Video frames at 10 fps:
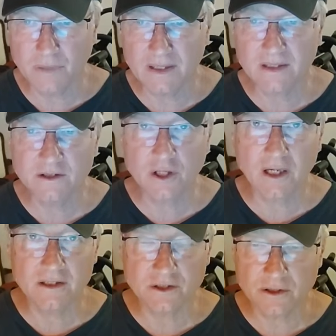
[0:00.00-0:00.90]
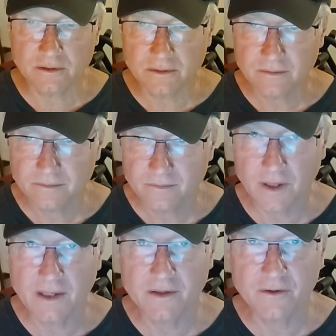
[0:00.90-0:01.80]
but a judge,
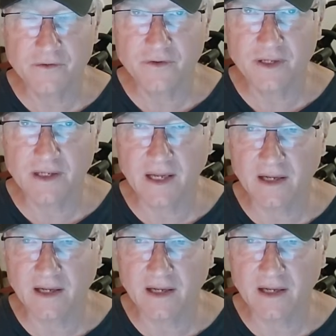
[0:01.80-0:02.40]
right? You're sitting